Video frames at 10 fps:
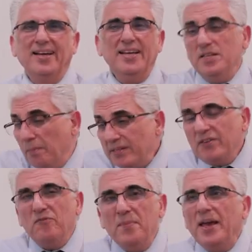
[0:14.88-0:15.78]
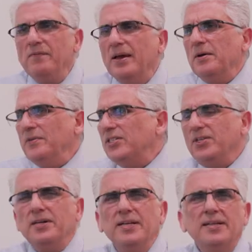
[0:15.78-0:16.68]
In the month of May, we
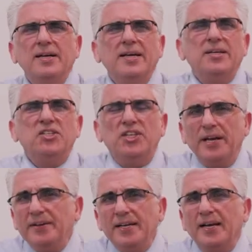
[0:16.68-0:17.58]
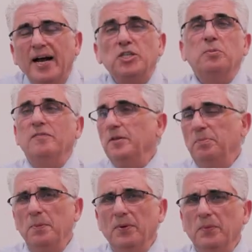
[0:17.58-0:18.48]
started sharing the gospel with
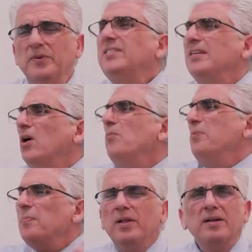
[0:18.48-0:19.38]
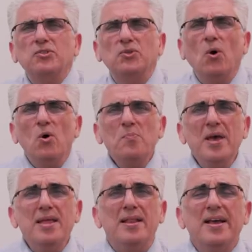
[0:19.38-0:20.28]
people. We said, oh, people are so
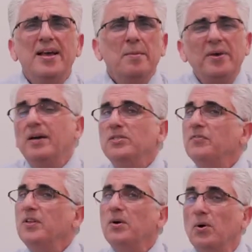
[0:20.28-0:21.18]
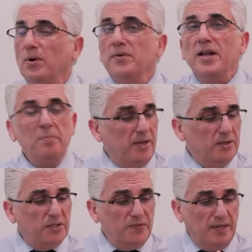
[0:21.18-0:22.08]
open because of the corona,
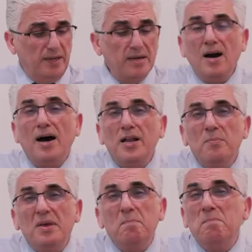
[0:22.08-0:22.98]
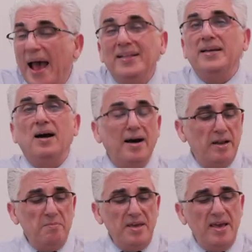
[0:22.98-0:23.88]
because of the economy, bad
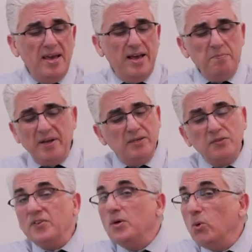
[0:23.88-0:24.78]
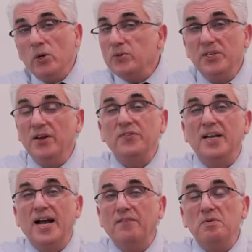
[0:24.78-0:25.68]
economy, and because of the cruelty of the
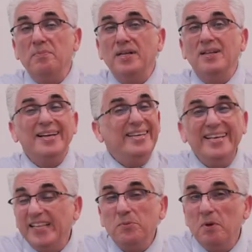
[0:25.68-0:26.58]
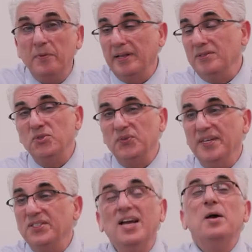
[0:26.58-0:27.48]
government, killing people on the
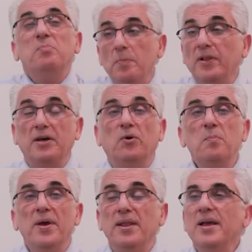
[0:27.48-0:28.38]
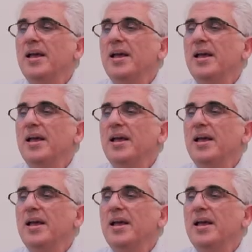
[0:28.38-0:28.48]
streets. People are open.